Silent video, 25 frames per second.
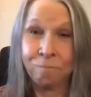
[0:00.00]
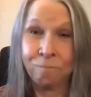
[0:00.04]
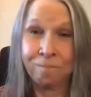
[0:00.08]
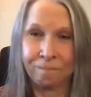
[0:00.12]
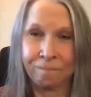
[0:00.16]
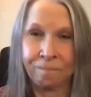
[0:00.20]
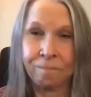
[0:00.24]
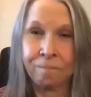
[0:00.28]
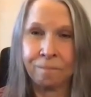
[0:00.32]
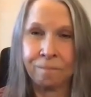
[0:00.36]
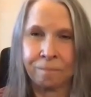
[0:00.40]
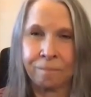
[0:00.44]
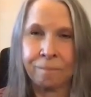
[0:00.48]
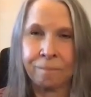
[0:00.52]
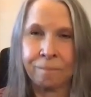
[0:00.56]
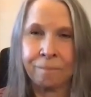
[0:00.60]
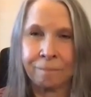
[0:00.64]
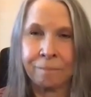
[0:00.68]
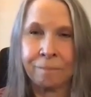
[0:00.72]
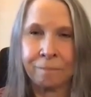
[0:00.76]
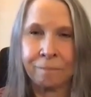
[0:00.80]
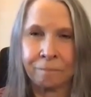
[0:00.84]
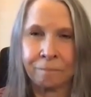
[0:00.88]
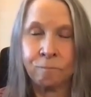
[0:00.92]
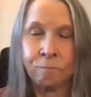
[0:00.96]
um,
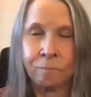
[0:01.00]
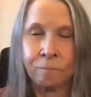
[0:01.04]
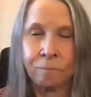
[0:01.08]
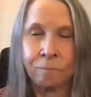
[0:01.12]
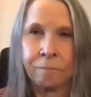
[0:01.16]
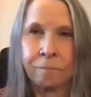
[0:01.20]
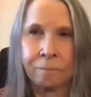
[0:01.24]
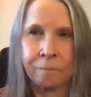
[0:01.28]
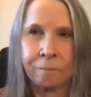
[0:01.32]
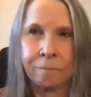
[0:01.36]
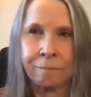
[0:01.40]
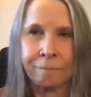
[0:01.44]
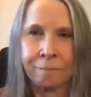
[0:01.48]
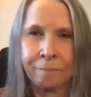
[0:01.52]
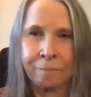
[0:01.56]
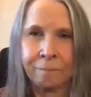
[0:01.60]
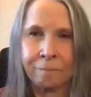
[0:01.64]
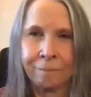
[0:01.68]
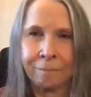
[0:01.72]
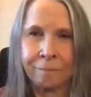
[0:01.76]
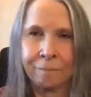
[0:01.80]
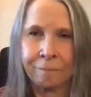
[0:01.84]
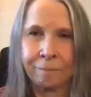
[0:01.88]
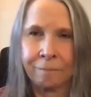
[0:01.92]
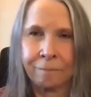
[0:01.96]
you
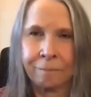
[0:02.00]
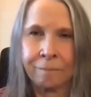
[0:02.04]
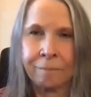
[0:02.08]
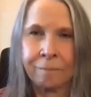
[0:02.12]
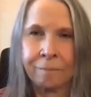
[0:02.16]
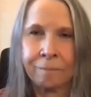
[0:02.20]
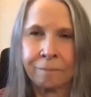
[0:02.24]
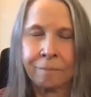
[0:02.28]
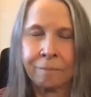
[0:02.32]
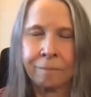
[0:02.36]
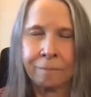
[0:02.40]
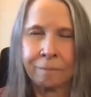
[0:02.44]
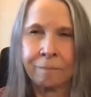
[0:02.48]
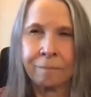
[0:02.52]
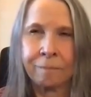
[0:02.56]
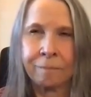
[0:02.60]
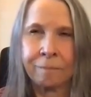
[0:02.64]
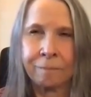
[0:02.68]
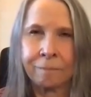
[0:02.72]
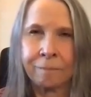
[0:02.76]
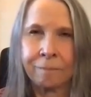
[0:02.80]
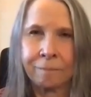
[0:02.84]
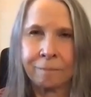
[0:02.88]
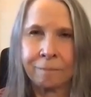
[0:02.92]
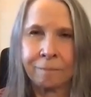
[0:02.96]
speak more on
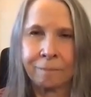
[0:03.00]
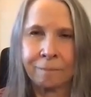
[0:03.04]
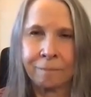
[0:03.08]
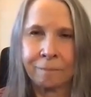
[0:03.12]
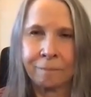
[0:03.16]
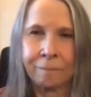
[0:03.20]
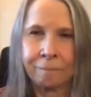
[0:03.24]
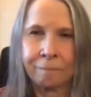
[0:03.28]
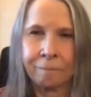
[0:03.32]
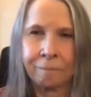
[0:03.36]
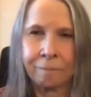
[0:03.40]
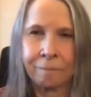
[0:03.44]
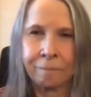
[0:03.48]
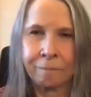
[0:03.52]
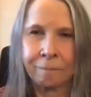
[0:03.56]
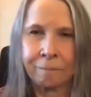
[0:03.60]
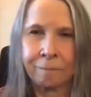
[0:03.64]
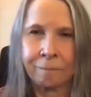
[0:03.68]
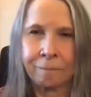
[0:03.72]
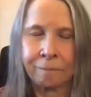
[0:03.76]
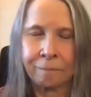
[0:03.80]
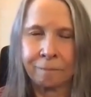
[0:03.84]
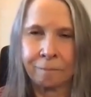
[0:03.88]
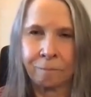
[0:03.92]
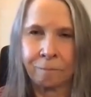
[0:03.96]
this idea
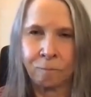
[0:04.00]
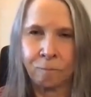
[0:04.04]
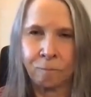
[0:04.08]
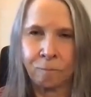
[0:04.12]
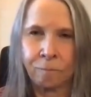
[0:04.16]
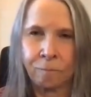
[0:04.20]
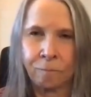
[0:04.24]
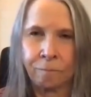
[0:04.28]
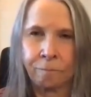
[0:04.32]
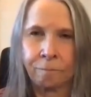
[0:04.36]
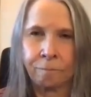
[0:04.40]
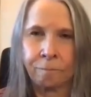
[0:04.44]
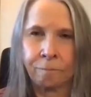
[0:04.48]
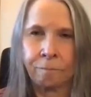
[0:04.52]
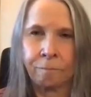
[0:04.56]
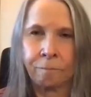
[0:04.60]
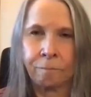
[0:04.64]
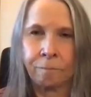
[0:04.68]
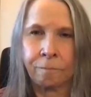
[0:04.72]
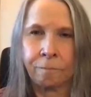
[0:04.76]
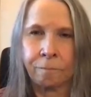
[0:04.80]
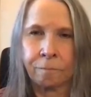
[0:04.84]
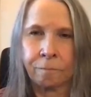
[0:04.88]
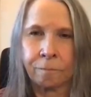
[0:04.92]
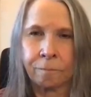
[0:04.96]
of how the
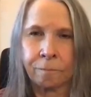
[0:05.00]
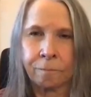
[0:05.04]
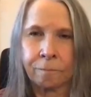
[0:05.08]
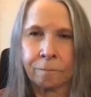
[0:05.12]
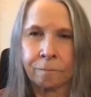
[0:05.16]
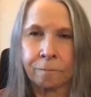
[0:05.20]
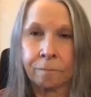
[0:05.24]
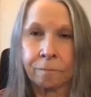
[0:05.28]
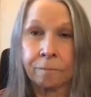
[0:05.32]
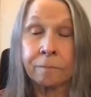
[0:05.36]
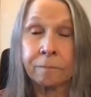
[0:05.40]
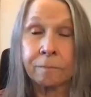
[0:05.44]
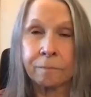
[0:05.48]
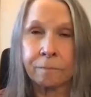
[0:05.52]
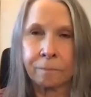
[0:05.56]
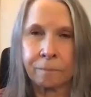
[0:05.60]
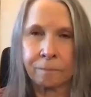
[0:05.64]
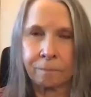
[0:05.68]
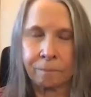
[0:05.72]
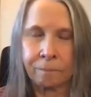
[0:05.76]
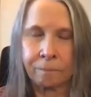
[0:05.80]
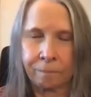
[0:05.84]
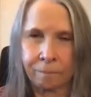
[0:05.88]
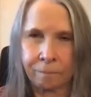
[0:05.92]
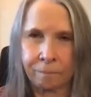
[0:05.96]
romantic partnership
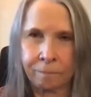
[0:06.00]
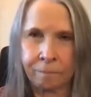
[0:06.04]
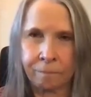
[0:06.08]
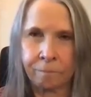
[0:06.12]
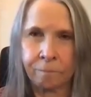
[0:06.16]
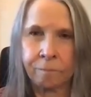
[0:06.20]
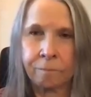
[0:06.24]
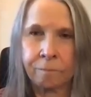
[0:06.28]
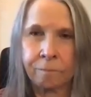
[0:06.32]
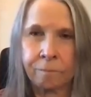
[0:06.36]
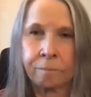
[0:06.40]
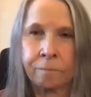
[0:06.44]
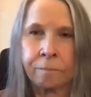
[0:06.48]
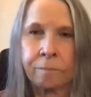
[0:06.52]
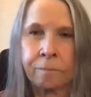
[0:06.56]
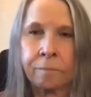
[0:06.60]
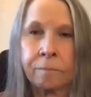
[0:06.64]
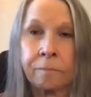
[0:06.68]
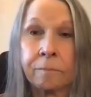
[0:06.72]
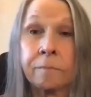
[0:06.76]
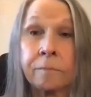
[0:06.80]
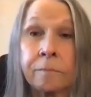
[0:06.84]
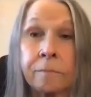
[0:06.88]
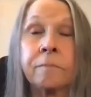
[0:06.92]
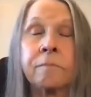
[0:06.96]
is such a
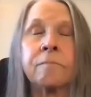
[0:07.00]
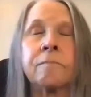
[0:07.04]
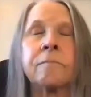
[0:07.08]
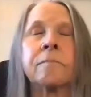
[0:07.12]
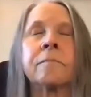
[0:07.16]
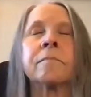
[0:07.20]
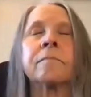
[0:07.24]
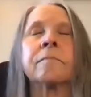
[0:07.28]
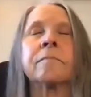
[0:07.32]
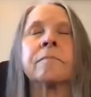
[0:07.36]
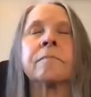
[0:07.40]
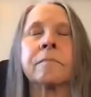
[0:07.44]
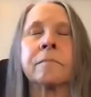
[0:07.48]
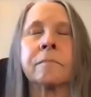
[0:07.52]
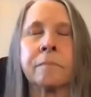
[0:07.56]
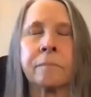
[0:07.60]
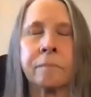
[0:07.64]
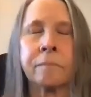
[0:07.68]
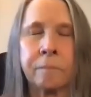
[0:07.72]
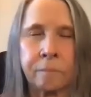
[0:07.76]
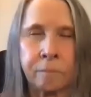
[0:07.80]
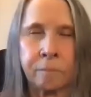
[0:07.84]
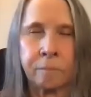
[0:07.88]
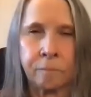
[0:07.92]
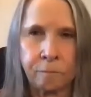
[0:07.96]
like a
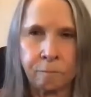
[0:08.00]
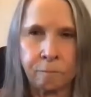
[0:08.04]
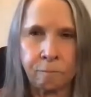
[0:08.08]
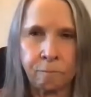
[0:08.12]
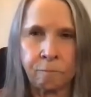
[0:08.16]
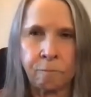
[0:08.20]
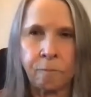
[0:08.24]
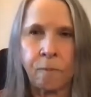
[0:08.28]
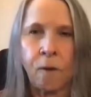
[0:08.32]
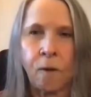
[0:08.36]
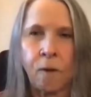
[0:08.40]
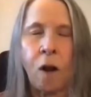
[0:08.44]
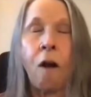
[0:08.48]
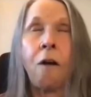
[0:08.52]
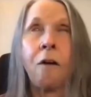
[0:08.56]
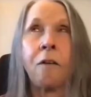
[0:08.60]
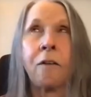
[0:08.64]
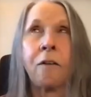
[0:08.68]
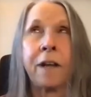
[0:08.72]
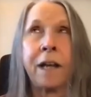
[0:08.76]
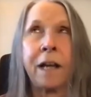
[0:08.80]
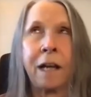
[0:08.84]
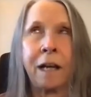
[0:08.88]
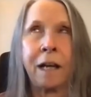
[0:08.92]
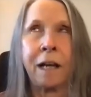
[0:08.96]
powerhouse
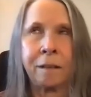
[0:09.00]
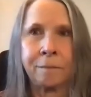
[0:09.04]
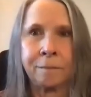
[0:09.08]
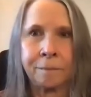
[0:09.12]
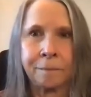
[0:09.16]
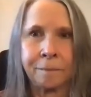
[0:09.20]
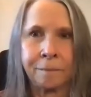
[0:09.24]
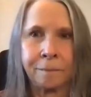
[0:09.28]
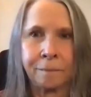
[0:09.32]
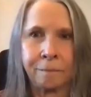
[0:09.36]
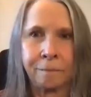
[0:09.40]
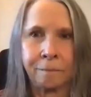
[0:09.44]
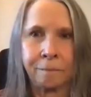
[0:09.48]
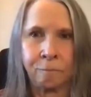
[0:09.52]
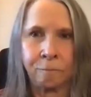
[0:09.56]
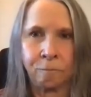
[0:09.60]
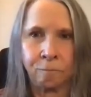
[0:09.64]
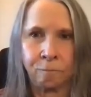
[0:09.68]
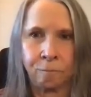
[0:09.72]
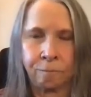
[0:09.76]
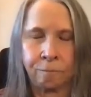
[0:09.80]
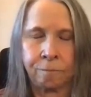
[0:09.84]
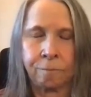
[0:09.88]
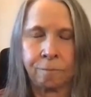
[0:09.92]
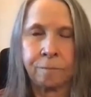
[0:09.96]
of personal growth.
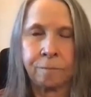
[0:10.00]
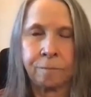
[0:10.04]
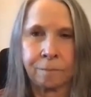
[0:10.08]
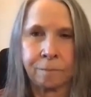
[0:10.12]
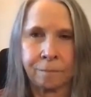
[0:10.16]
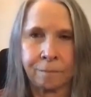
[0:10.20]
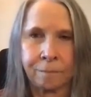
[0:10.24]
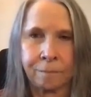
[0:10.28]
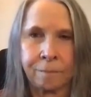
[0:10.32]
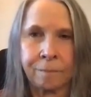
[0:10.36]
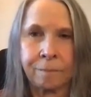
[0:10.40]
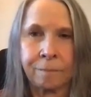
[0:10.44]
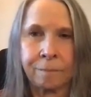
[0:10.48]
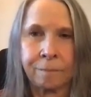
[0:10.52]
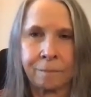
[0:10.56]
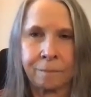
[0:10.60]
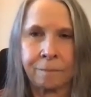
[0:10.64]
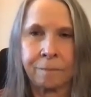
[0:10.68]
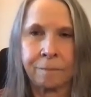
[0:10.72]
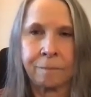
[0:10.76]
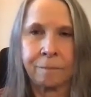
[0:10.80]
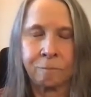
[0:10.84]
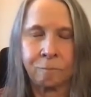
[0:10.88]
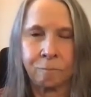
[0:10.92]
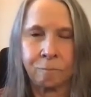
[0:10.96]

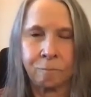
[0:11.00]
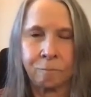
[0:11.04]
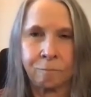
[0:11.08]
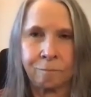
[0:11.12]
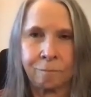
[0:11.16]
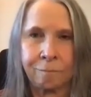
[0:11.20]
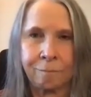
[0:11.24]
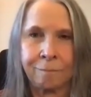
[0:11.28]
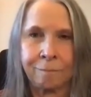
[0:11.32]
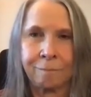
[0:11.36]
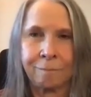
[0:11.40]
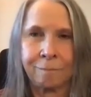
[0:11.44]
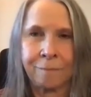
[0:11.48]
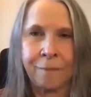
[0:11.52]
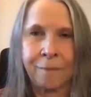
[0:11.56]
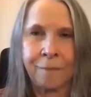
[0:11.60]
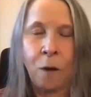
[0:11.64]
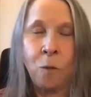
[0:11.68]
Yeah, if you could